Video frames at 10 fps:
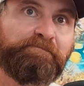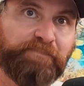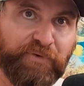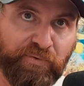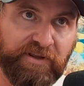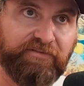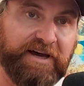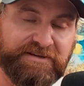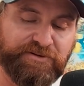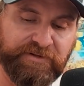really
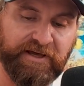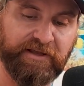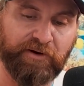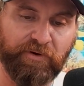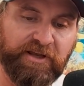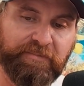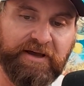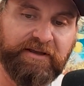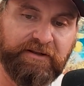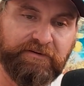fast doing that. And I want to get
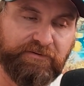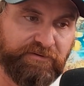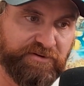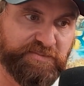back into the